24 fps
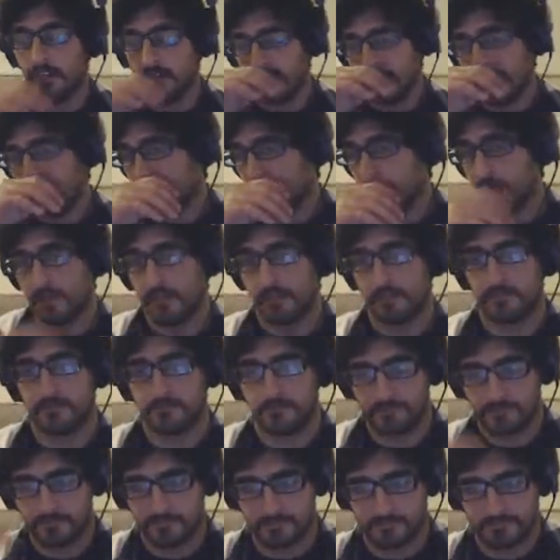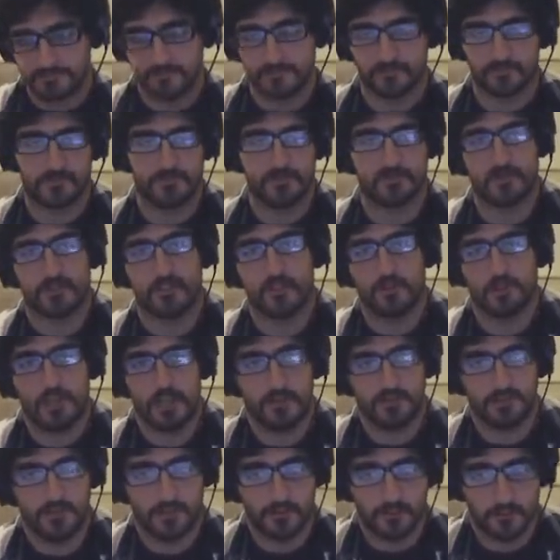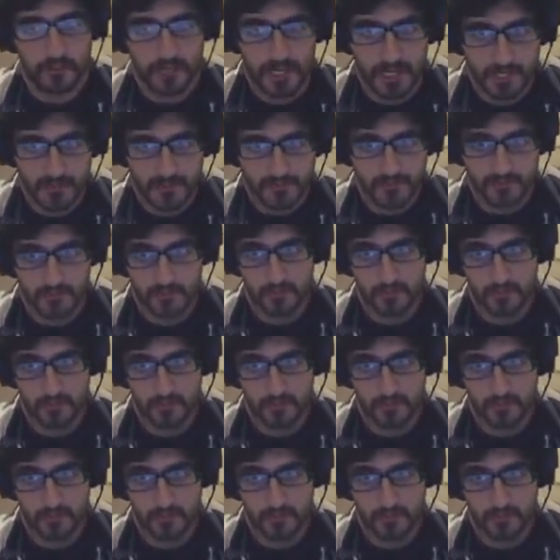Anyway, 2.5 years pass,